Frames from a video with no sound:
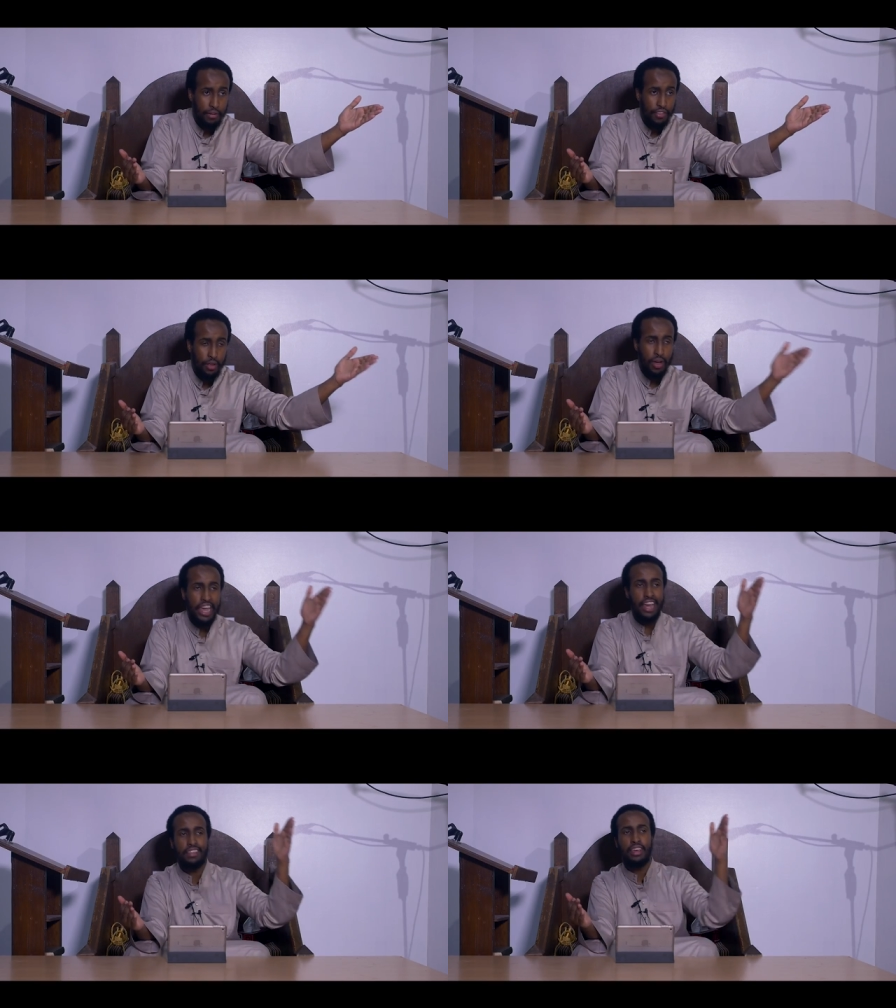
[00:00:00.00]
of the
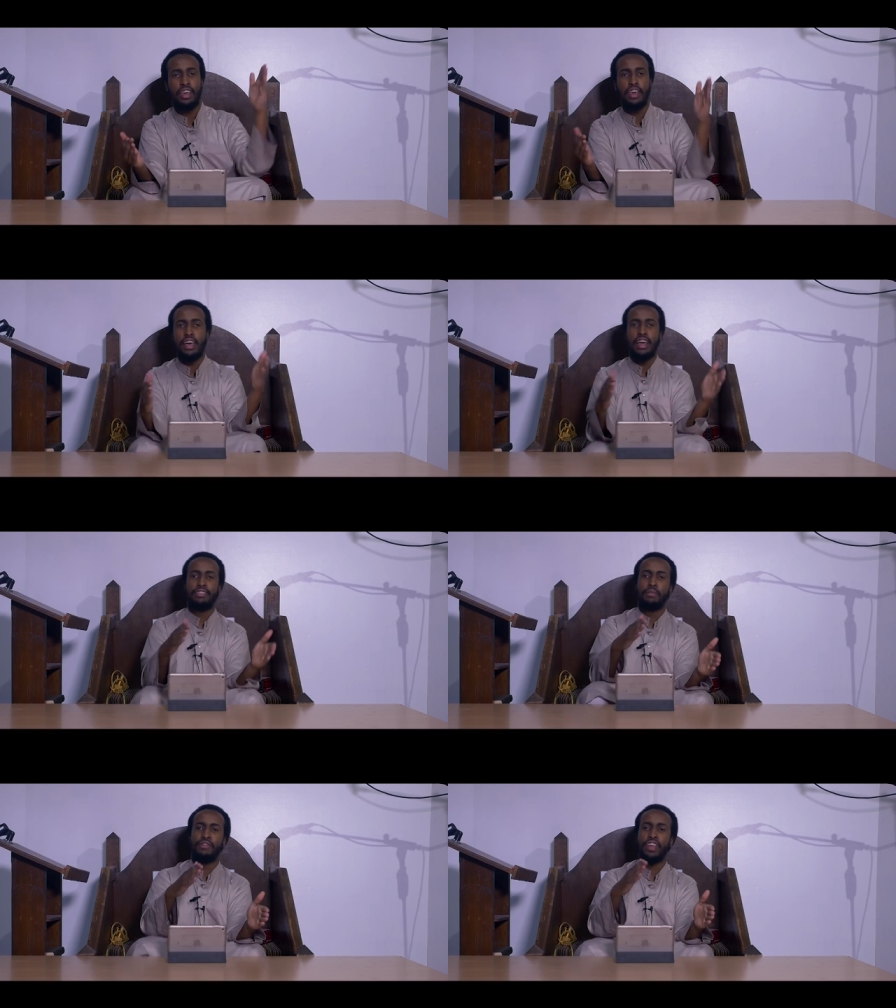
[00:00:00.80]
riwayat,
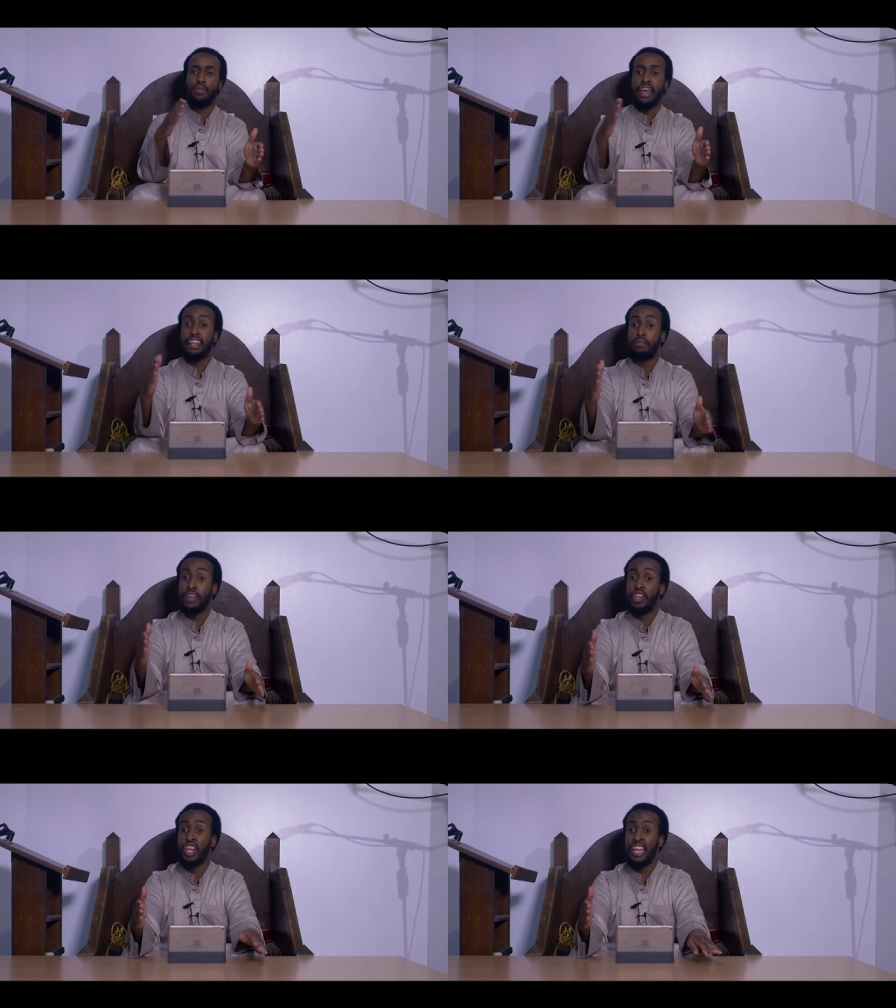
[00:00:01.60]
and some of the riwayat
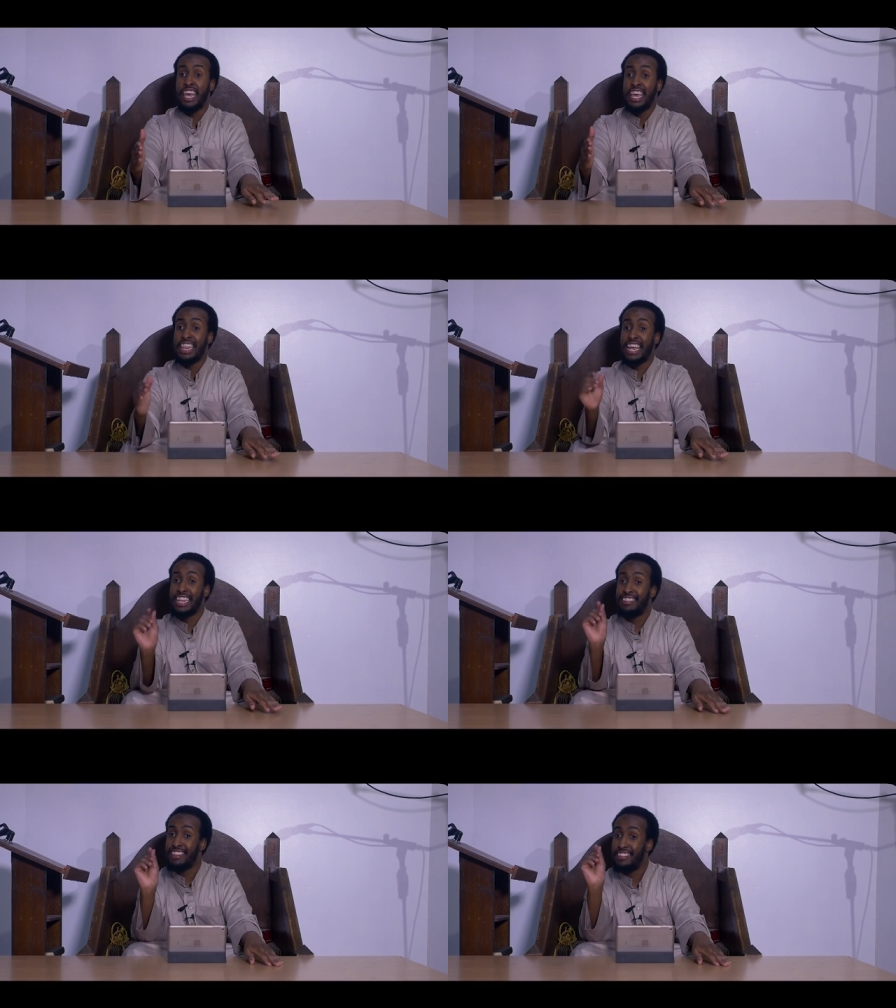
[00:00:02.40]
mention
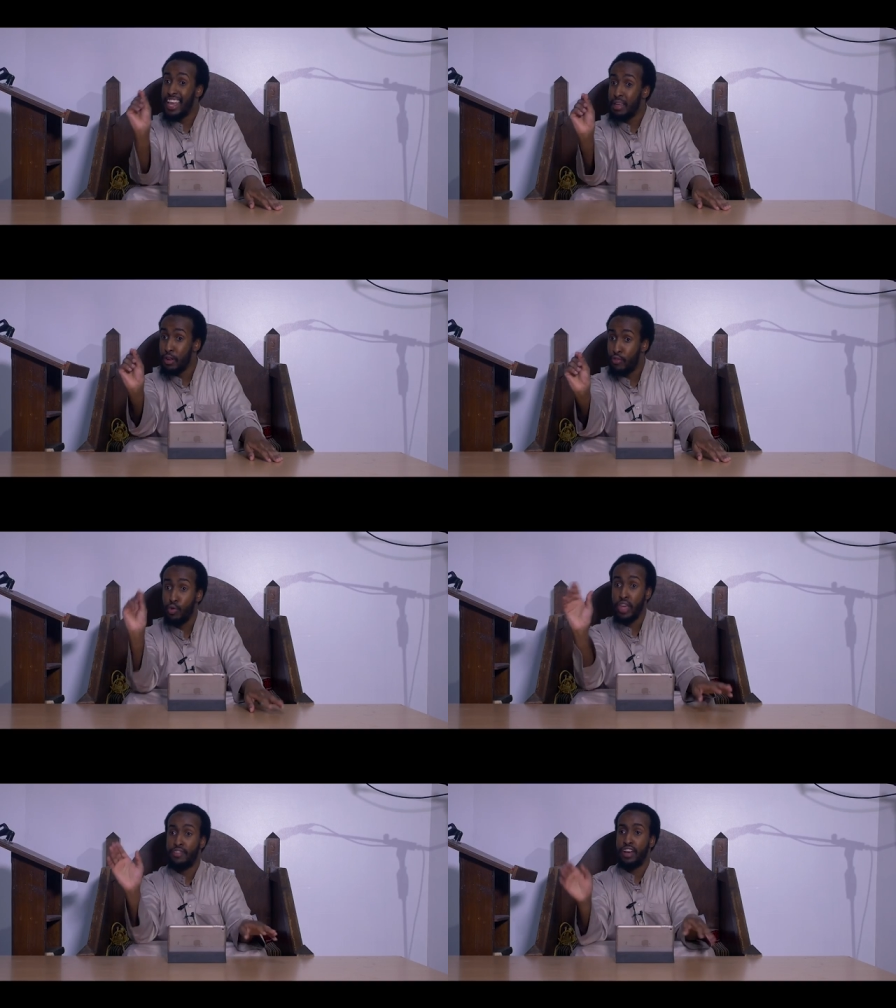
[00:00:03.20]
that is the statement of
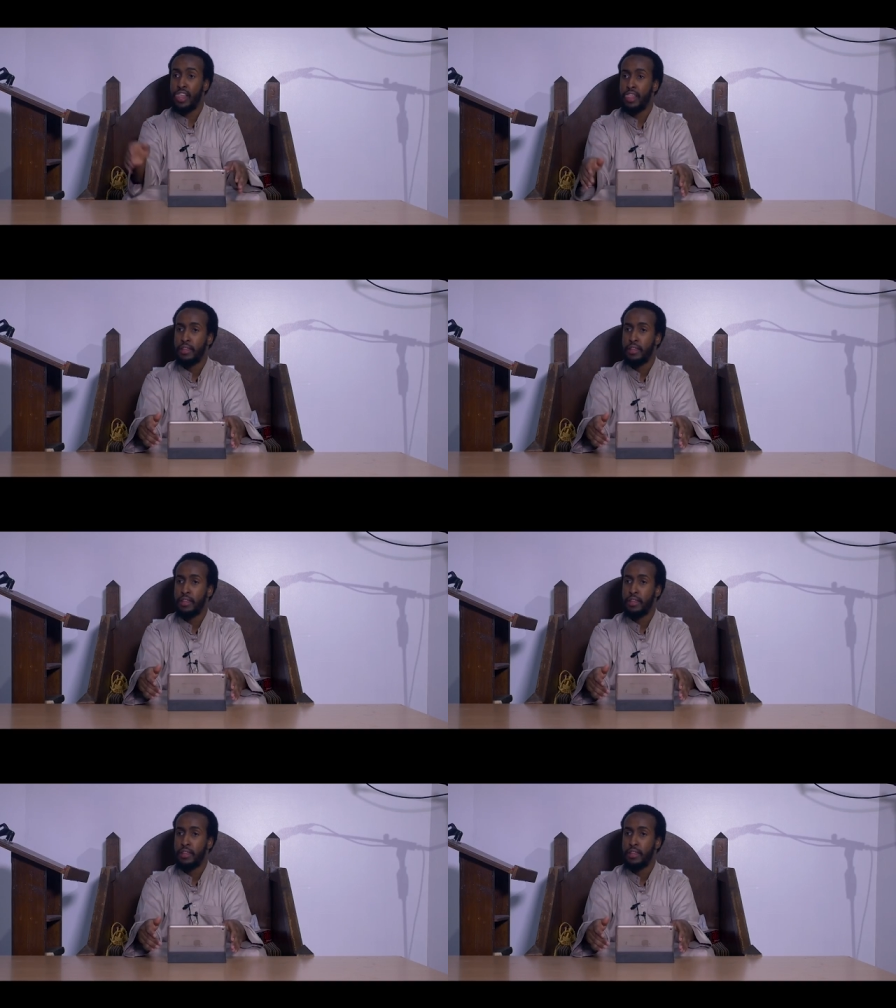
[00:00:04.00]
Hudayfa.